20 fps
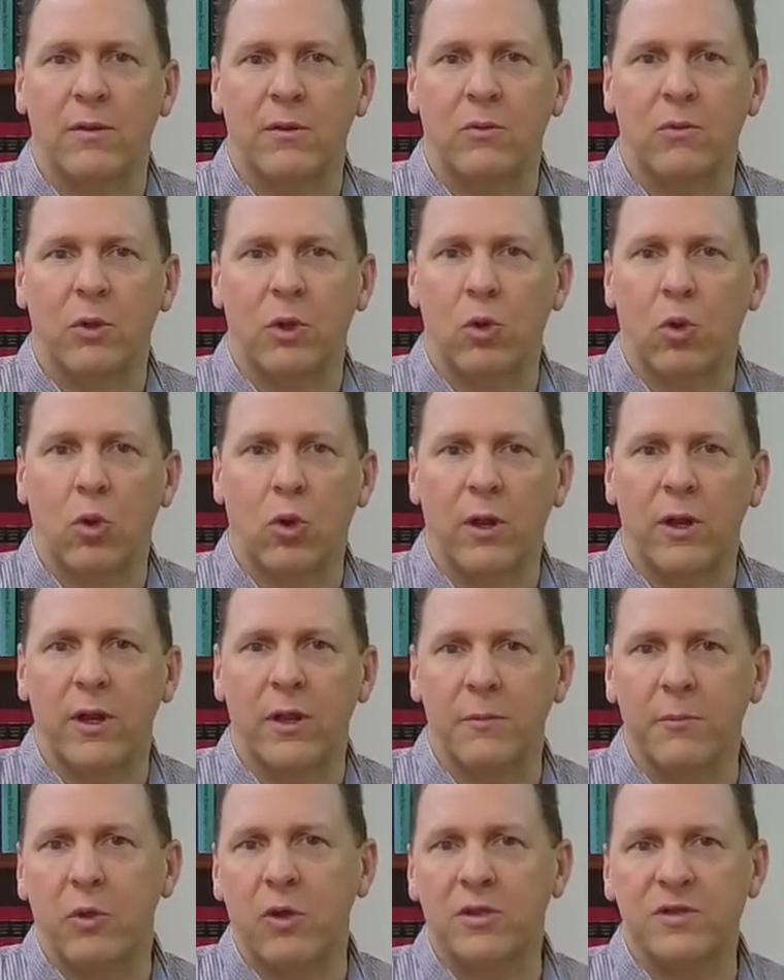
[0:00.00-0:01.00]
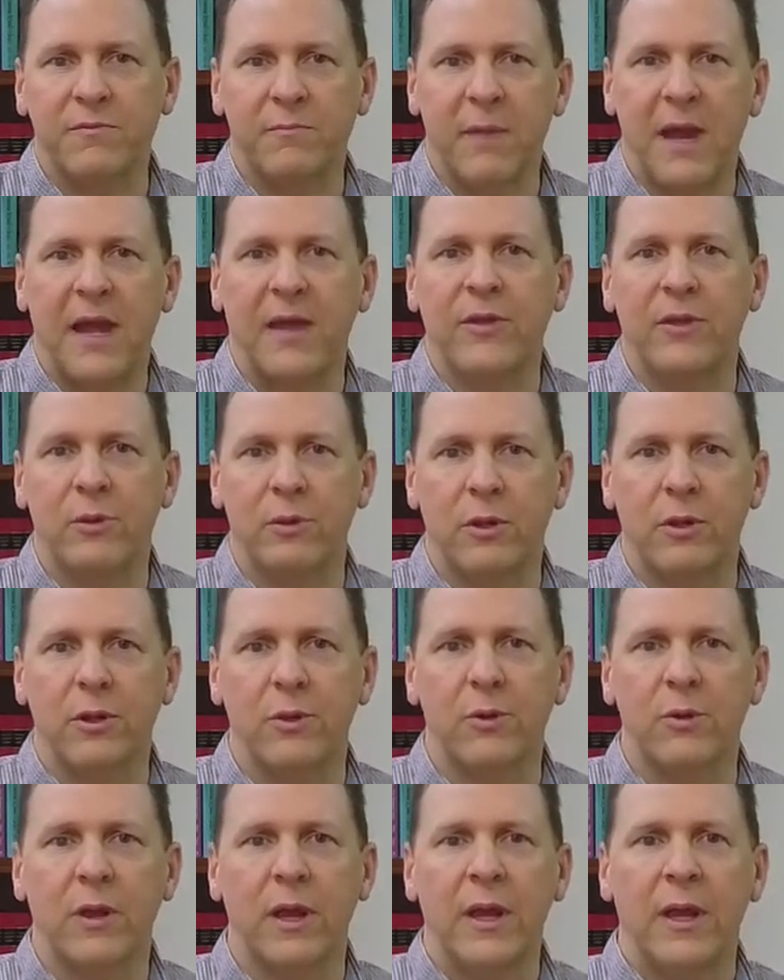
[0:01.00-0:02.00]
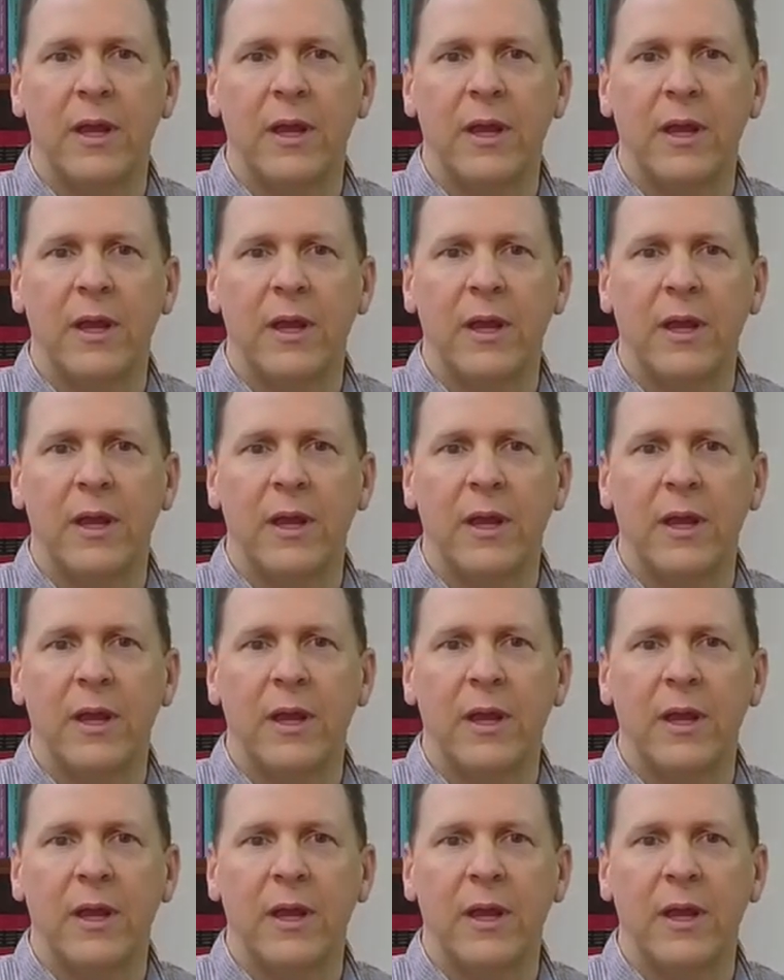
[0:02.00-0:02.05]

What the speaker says: recorded in the books of Matthew and Luke,